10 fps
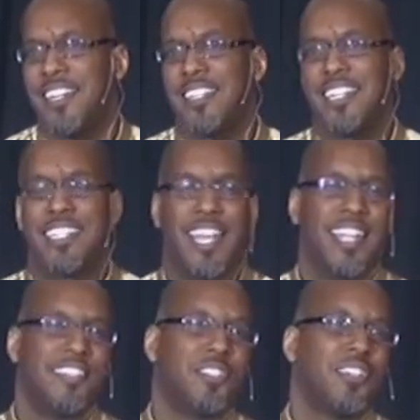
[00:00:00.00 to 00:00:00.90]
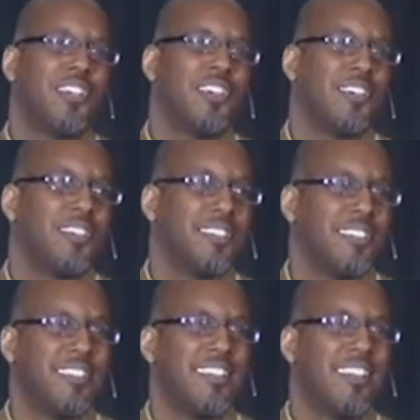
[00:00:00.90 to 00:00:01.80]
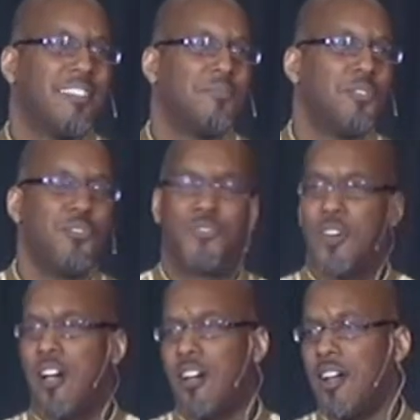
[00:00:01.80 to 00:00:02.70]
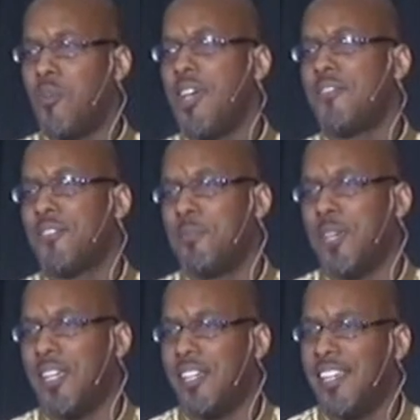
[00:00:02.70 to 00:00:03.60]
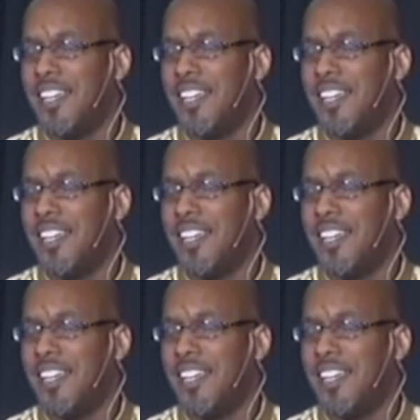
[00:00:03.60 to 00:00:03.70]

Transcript: They tend to move far away from me.